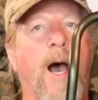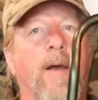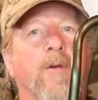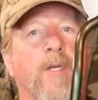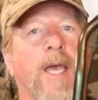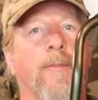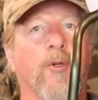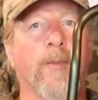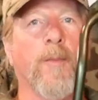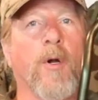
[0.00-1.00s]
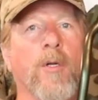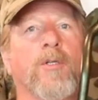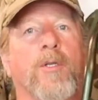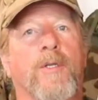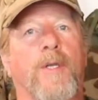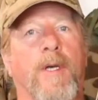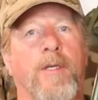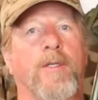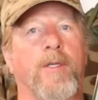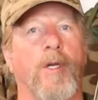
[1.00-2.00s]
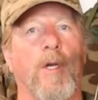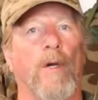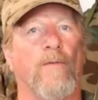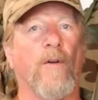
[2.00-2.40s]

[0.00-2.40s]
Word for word: I was able to purchase this for